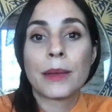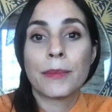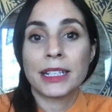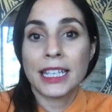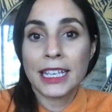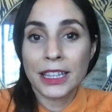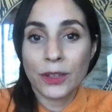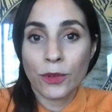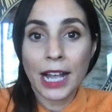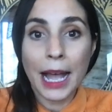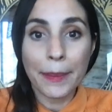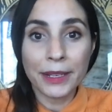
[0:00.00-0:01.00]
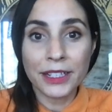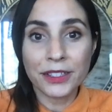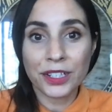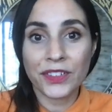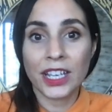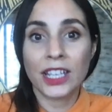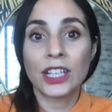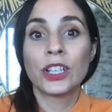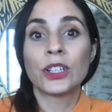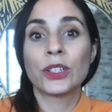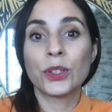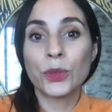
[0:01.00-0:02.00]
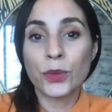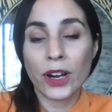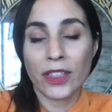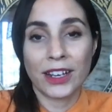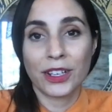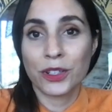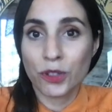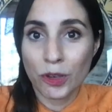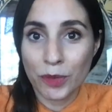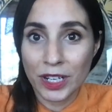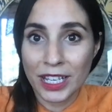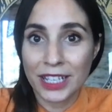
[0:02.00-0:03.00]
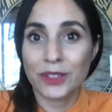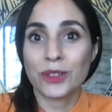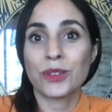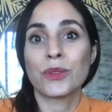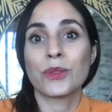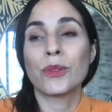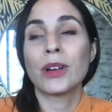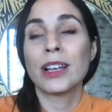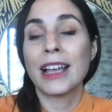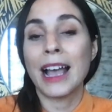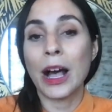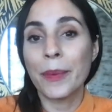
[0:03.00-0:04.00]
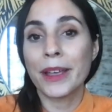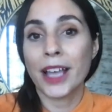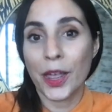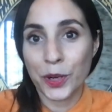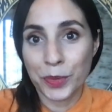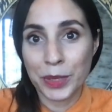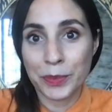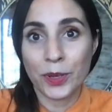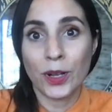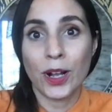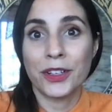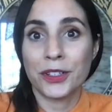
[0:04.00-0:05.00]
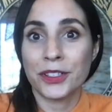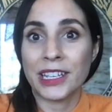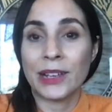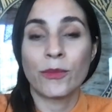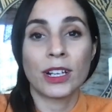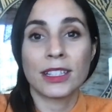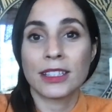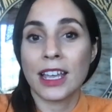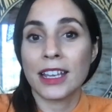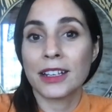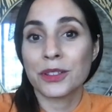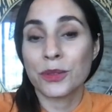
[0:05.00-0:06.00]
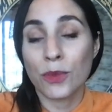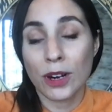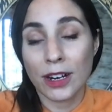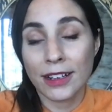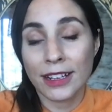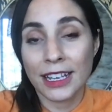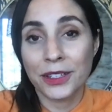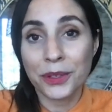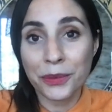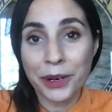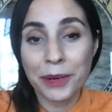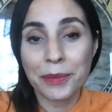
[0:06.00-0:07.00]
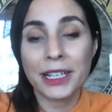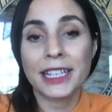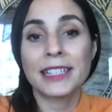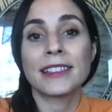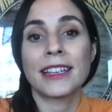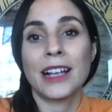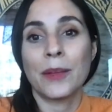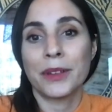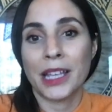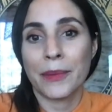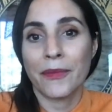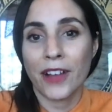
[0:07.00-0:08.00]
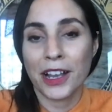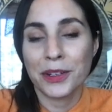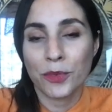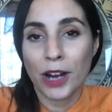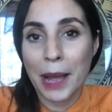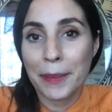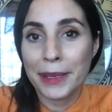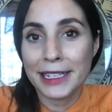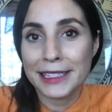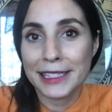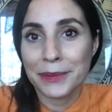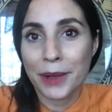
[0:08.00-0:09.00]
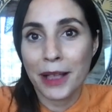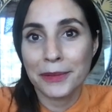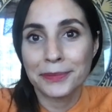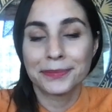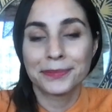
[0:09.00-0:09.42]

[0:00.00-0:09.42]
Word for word: By taking the work happiness survey, you are then contributing to helping other people understand what it's like to work in your workplace and helping them find more happiness as well.